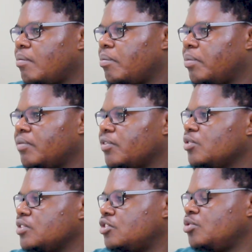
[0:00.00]
But for
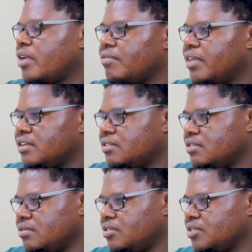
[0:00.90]
you, do you have that
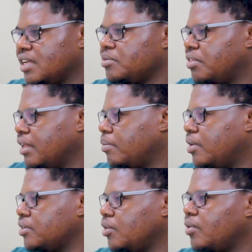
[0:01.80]
time to think
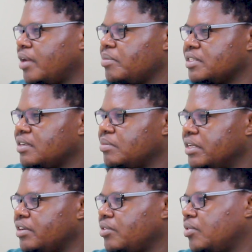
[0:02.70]
about, oh, I messed up
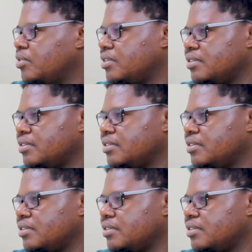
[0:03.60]
here, or?